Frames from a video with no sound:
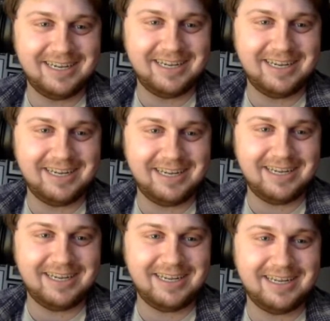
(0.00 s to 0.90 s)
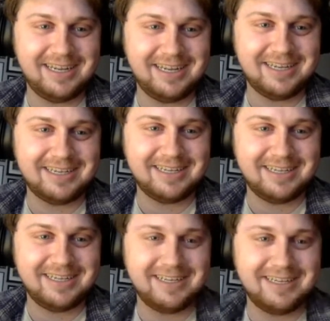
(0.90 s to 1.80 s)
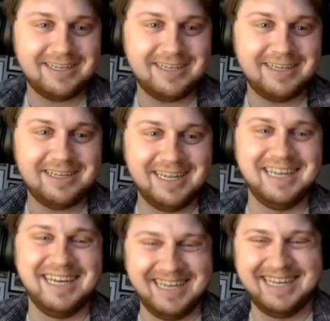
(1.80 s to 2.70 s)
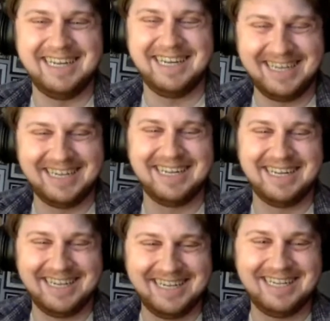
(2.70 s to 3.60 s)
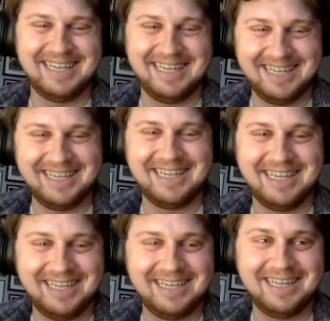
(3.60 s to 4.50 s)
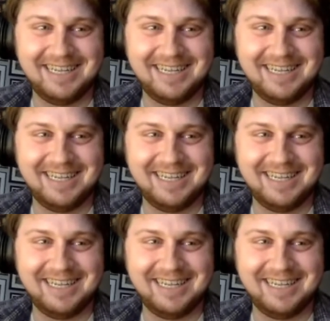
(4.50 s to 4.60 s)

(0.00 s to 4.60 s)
(not speaking)